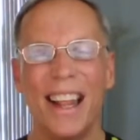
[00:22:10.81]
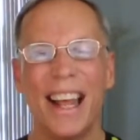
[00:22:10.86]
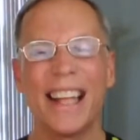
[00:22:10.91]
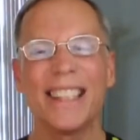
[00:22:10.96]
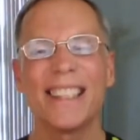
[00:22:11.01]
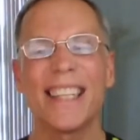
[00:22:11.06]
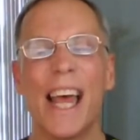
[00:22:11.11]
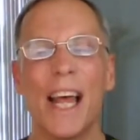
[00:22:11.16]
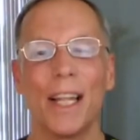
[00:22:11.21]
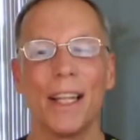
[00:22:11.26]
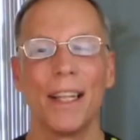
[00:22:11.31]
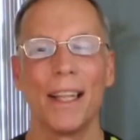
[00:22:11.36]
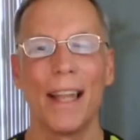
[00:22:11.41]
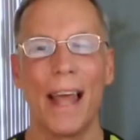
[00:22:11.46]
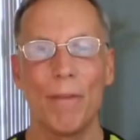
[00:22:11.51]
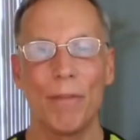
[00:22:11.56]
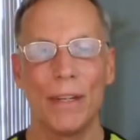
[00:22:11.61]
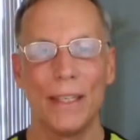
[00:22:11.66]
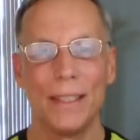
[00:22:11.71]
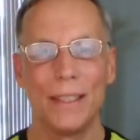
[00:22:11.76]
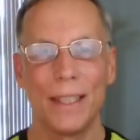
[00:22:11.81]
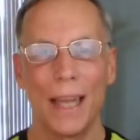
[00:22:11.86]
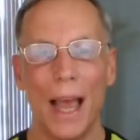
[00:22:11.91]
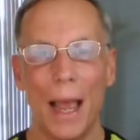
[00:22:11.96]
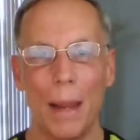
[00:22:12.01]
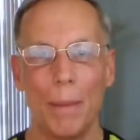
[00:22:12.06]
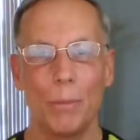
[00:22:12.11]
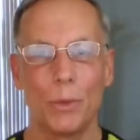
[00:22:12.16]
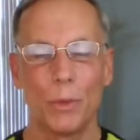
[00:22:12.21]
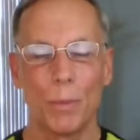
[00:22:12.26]
That's eleven
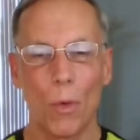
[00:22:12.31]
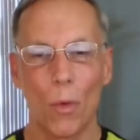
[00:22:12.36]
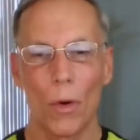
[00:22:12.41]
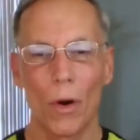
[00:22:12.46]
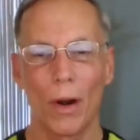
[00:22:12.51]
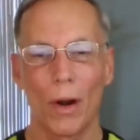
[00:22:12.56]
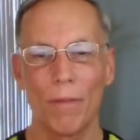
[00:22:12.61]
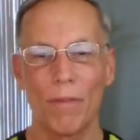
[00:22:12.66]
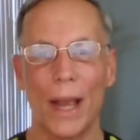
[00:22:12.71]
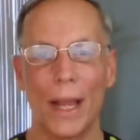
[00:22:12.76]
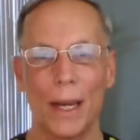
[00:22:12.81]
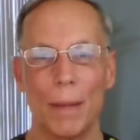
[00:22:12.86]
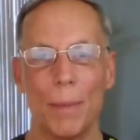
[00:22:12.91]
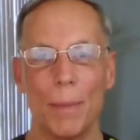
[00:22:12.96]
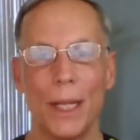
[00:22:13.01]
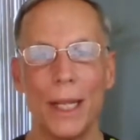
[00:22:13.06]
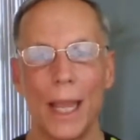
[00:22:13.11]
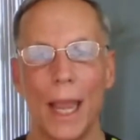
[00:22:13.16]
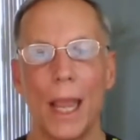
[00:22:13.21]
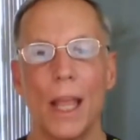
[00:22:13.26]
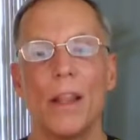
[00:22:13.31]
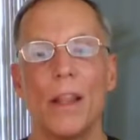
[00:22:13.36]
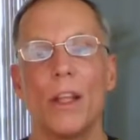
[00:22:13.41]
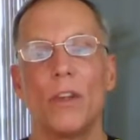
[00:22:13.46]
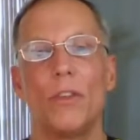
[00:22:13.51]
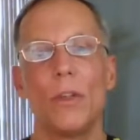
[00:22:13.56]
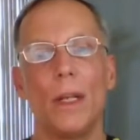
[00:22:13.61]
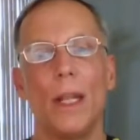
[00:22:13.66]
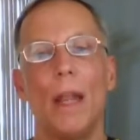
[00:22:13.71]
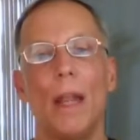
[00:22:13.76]
times more vitamin K
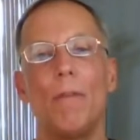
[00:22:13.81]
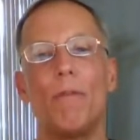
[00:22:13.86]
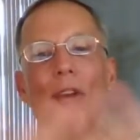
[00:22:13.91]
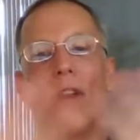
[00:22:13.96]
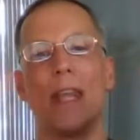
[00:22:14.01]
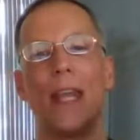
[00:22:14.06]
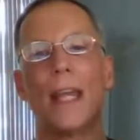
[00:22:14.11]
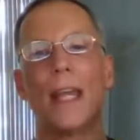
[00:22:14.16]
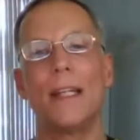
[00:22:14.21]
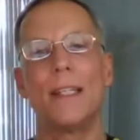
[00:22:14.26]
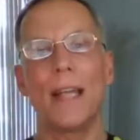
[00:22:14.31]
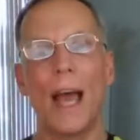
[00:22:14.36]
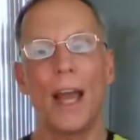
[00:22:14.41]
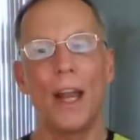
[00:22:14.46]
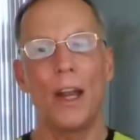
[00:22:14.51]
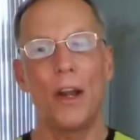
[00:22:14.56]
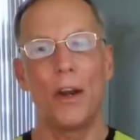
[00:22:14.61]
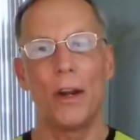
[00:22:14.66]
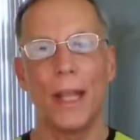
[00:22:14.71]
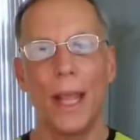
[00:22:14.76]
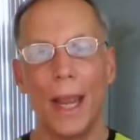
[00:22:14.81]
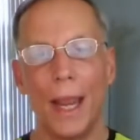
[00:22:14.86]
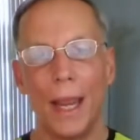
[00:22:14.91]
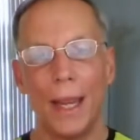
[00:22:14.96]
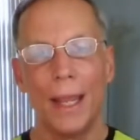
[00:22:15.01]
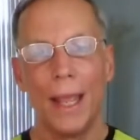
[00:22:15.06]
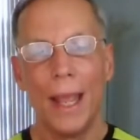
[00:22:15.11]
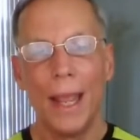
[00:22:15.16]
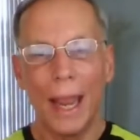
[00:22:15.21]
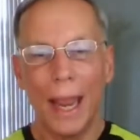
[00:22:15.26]
that you need for the entire
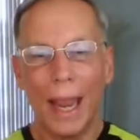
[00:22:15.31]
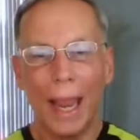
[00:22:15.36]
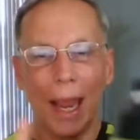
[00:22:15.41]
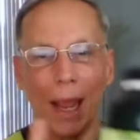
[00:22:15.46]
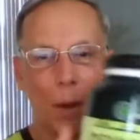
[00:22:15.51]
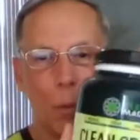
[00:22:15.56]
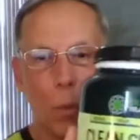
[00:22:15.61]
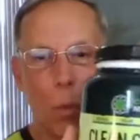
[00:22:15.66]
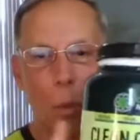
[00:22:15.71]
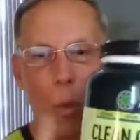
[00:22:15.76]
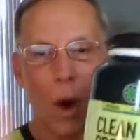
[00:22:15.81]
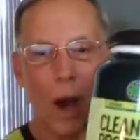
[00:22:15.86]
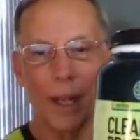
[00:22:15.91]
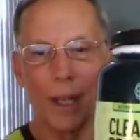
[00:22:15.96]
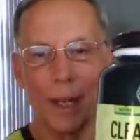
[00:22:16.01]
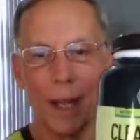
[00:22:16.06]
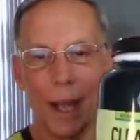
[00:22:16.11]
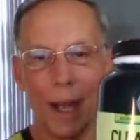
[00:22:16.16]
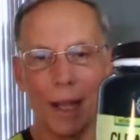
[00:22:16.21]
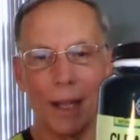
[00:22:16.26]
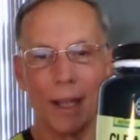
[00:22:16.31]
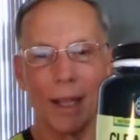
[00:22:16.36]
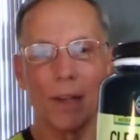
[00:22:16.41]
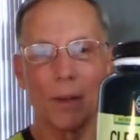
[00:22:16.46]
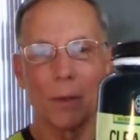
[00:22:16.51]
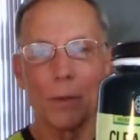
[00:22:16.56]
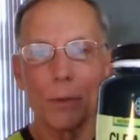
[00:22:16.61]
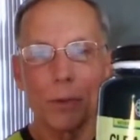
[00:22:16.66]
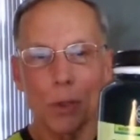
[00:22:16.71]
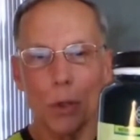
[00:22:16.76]
day in one
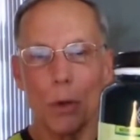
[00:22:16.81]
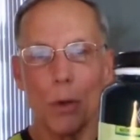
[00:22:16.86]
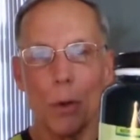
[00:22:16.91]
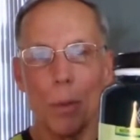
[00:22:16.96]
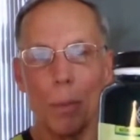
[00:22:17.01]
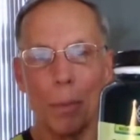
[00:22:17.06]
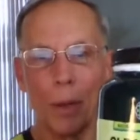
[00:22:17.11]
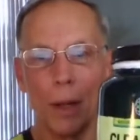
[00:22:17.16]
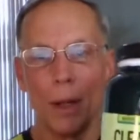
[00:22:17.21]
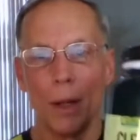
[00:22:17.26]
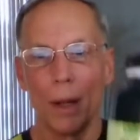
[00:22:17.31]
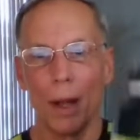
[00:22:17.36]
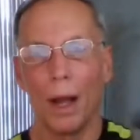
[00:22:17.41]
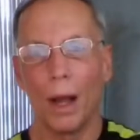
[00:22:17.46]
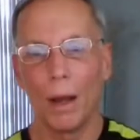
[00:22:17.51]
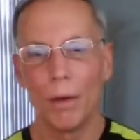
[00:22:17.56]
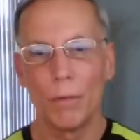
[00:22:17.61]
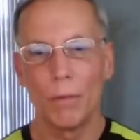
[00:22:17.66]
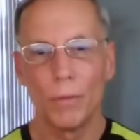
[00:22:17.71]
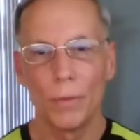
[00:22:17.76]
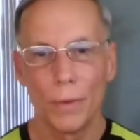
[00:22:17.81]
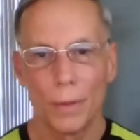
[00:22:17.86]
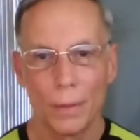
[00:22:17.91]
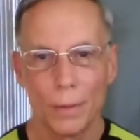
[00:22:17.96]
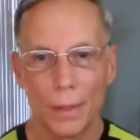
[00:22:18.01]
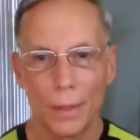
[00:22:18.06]
little scoop of